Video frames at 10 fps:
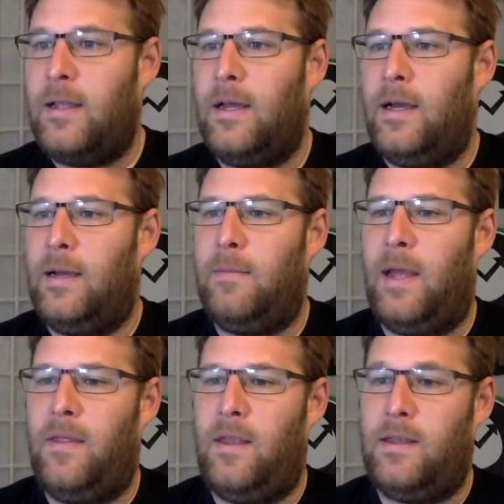
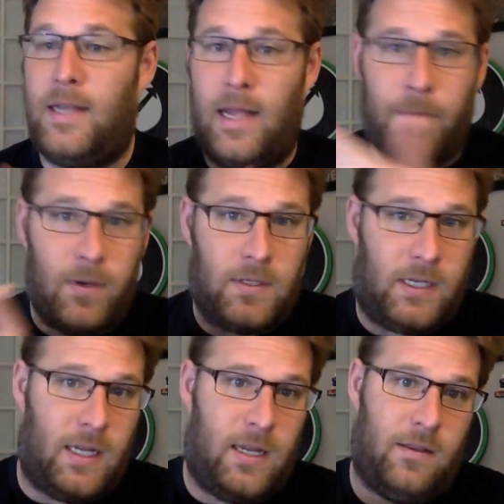And then today I'm posting
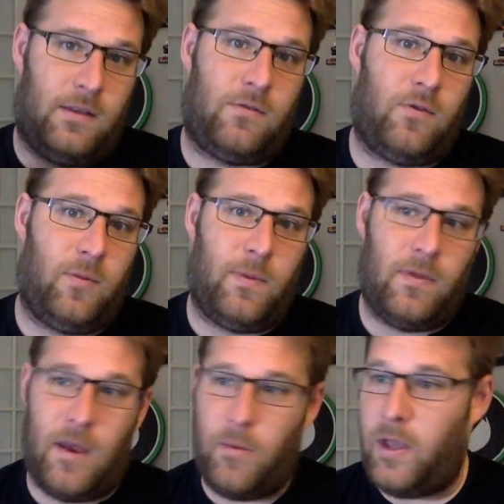it in this group
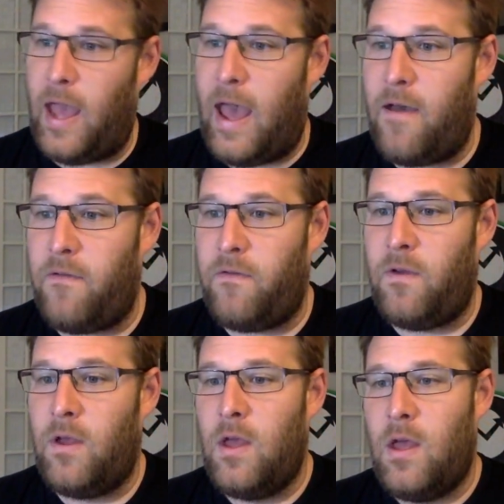that we have,
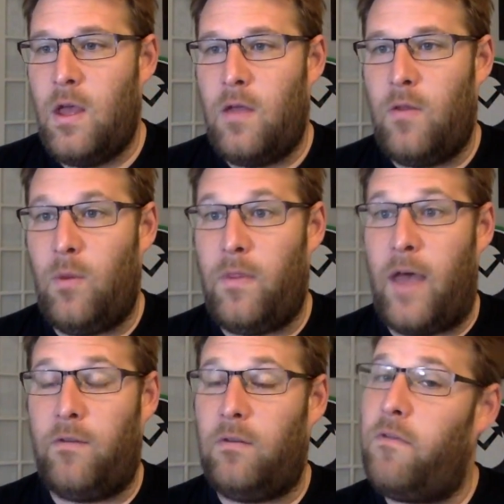the
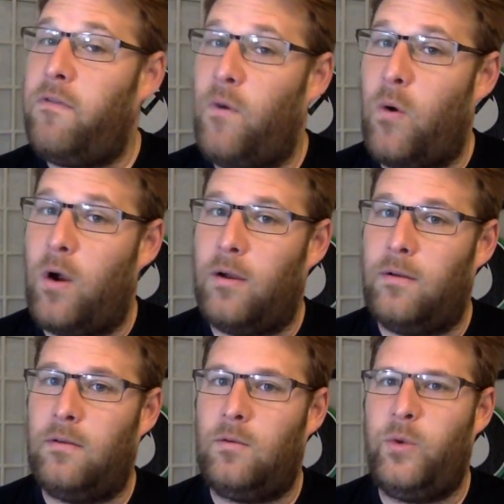1004.
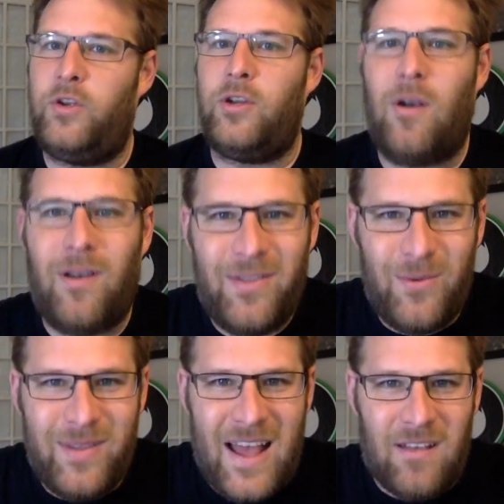We should call it the
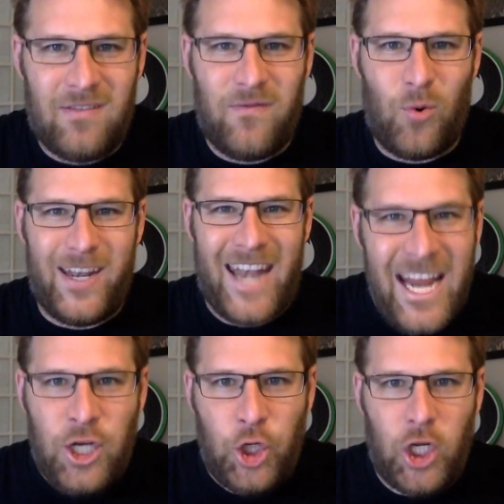1004
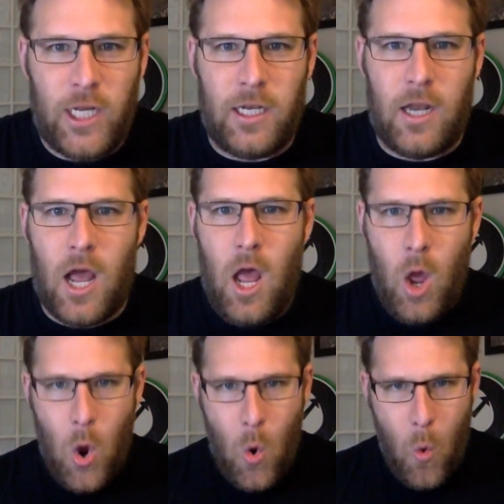Nation.
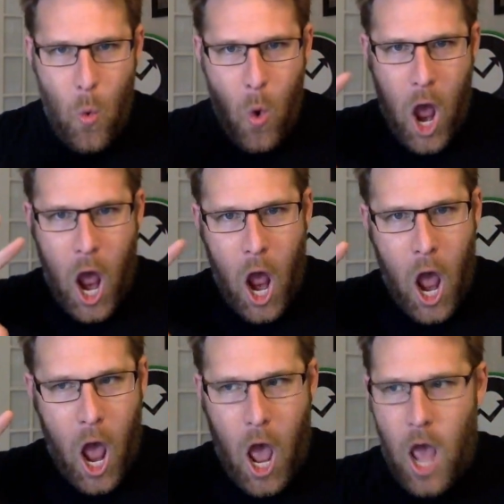
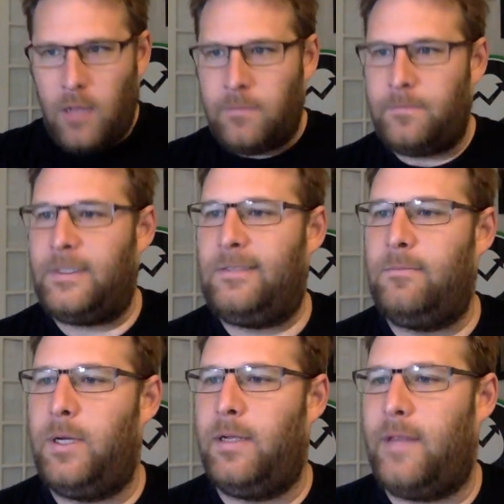Wah!
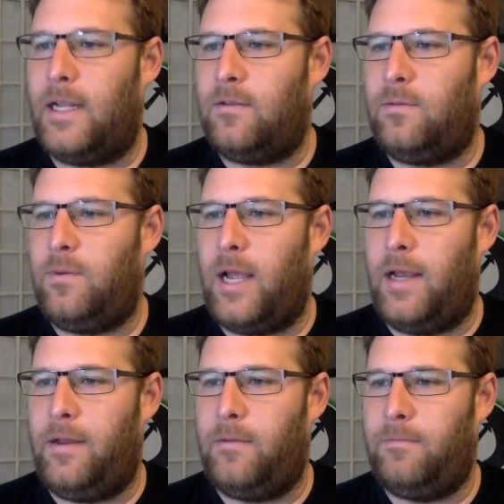But that's what I
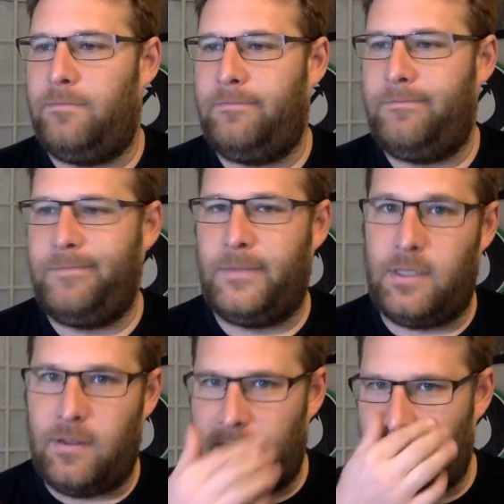do.
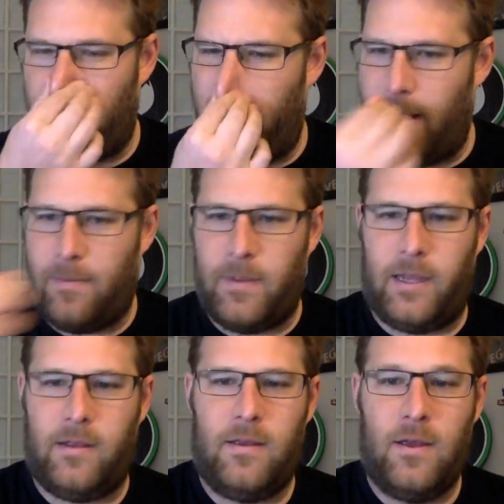So that's why I'm
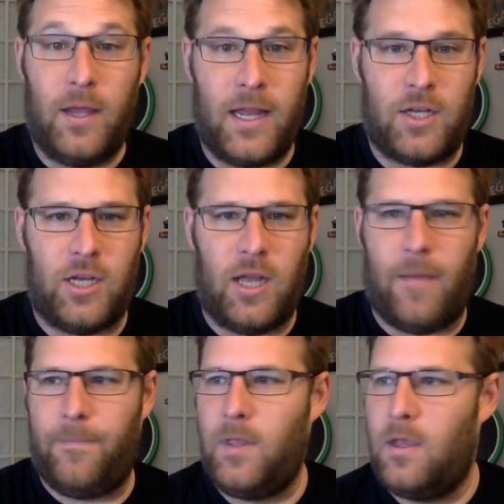like catching
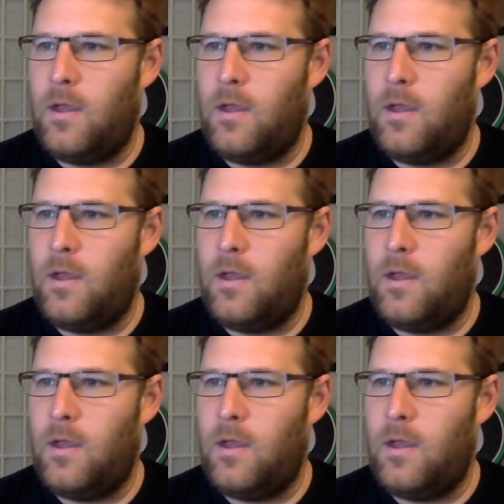up.